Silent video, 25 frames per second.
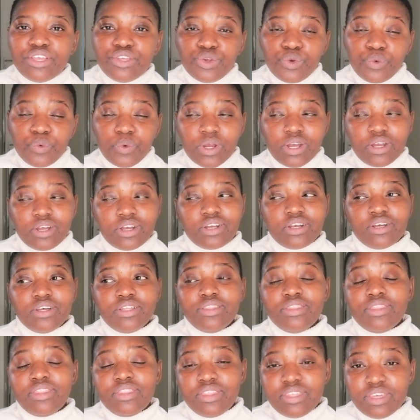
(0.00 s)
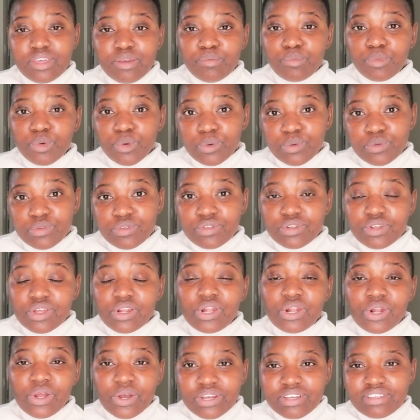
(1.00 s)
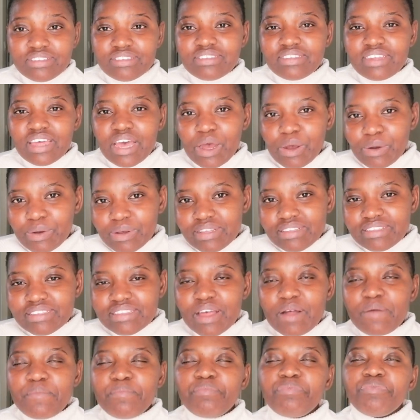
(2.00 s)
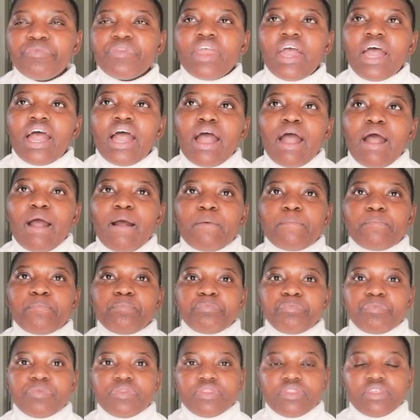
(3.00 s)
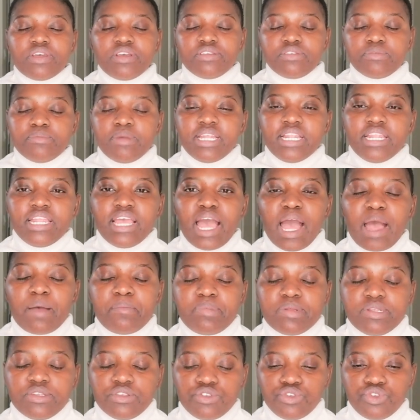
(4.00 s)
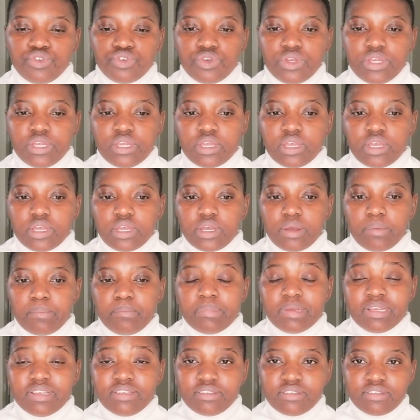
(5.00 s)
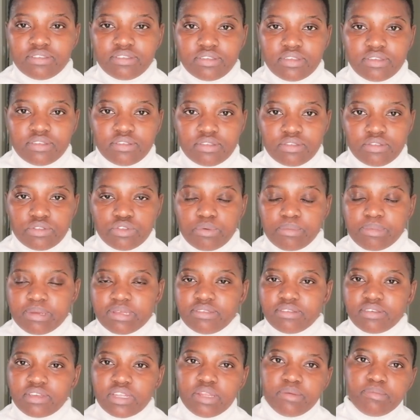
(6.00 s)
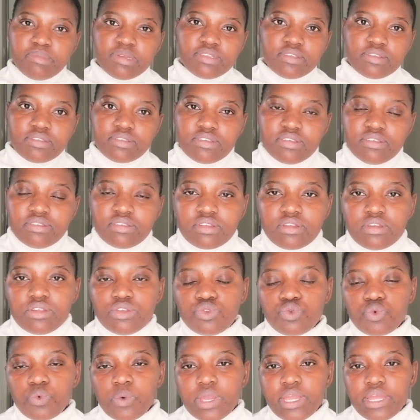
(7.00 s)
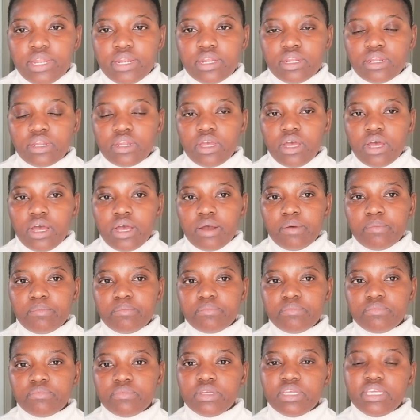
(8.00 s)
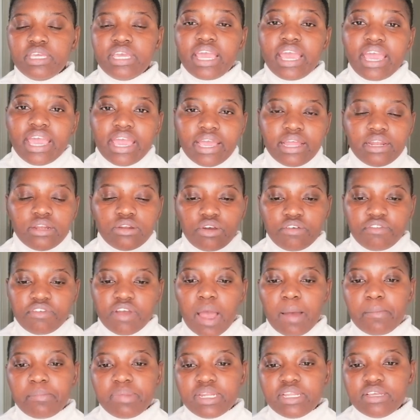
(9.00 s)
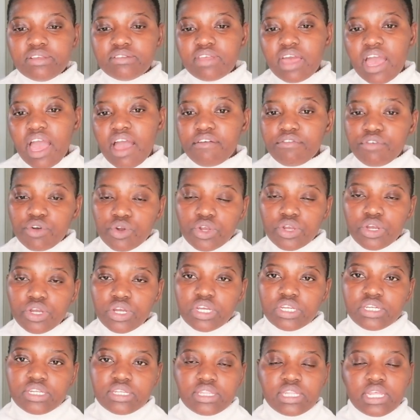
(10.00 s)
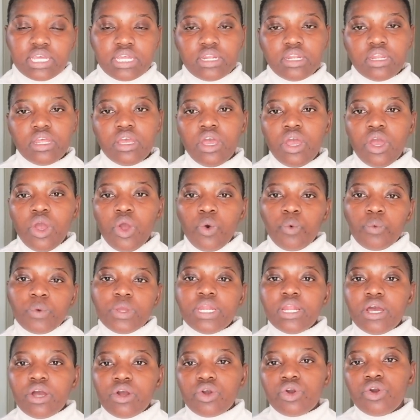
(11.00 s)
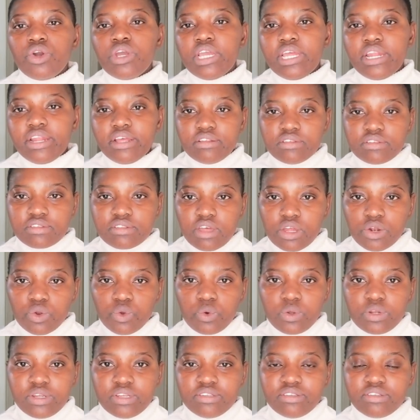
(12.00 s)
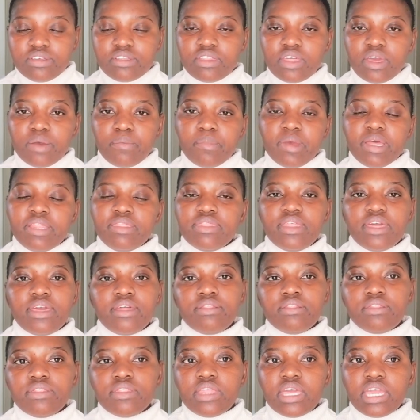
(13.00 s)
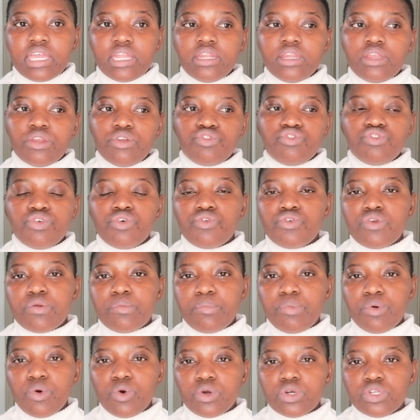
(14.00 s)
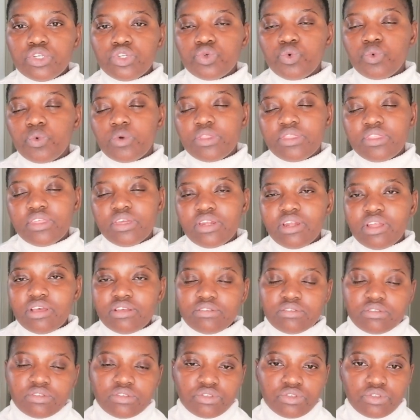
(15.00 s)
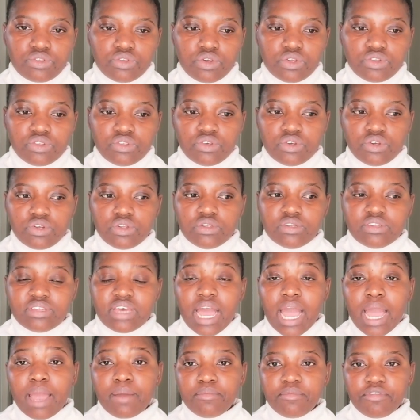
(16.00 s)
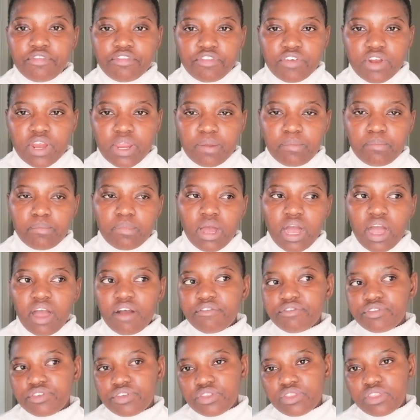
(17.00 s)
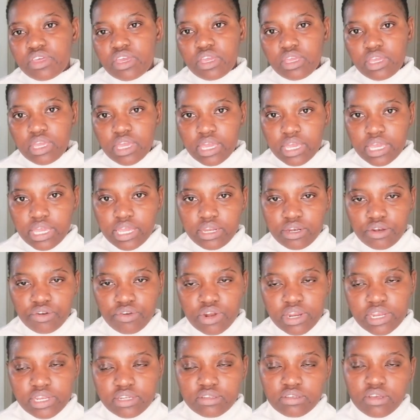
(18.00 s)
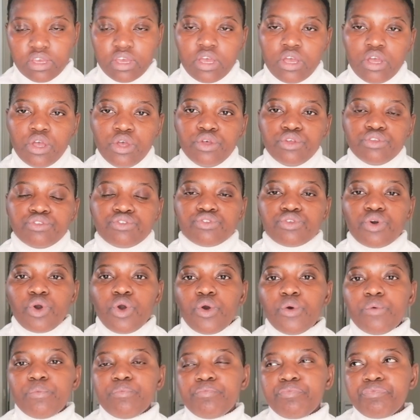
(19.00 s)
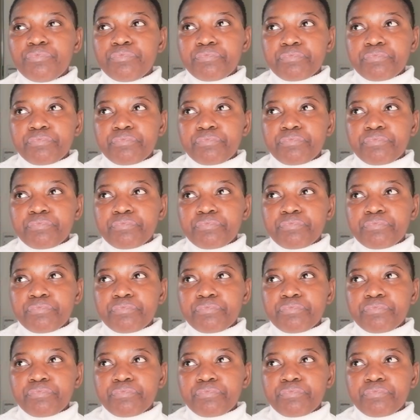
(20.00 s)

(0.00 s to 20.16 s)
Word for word: you work the most longest hours um, this mainly happens during busy season so basically busy season is when um, year end of companies have occurred and then we now go in and start auditing them and then they need to report within a certain time frame after their year end right so